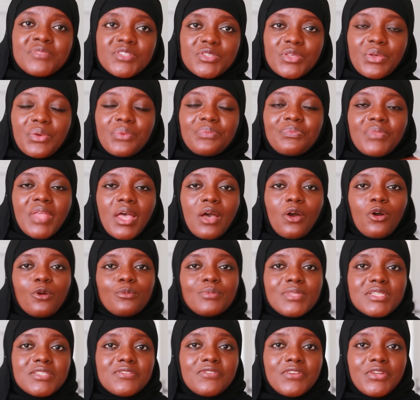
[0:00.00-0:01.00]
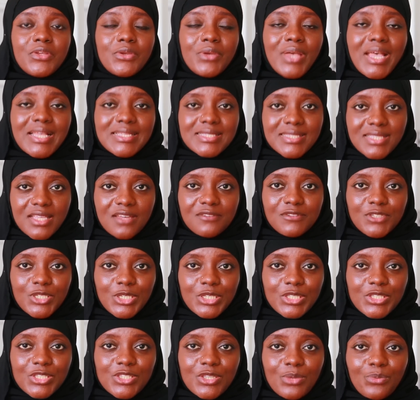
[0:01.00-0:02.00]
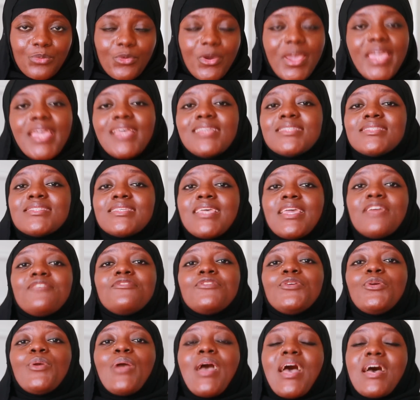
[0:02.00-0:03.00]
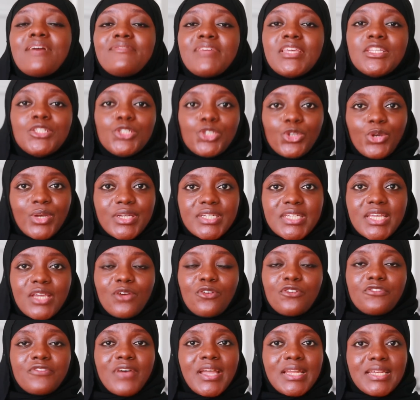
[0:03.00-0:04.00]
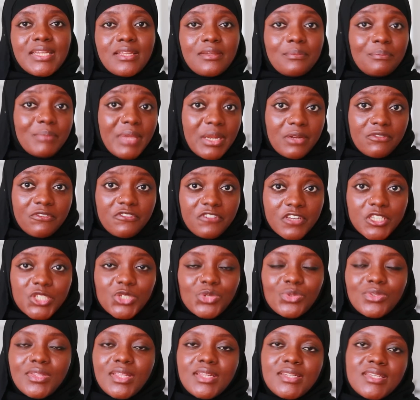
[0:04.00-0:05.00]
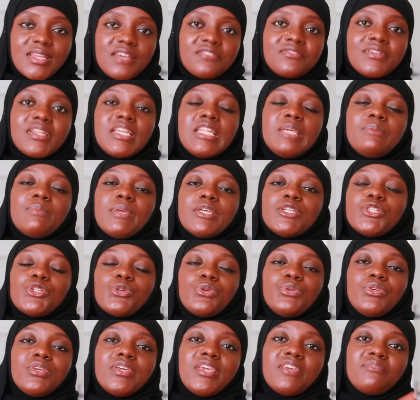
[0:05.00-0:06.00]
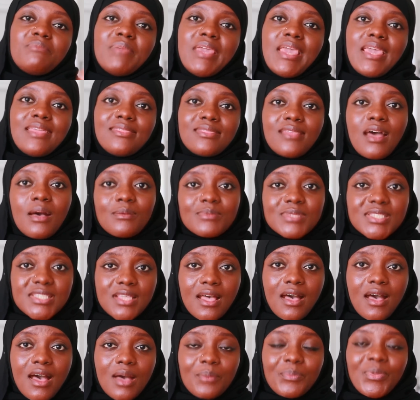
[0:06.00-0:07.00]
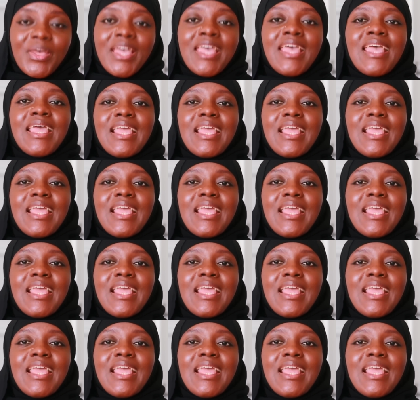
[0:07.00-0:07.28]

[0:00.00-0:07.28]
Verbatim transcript: So I hope this video has served you in some ways. If you have enjoyed it or find it beneficial, then definitely make sure you give me a thumbs up.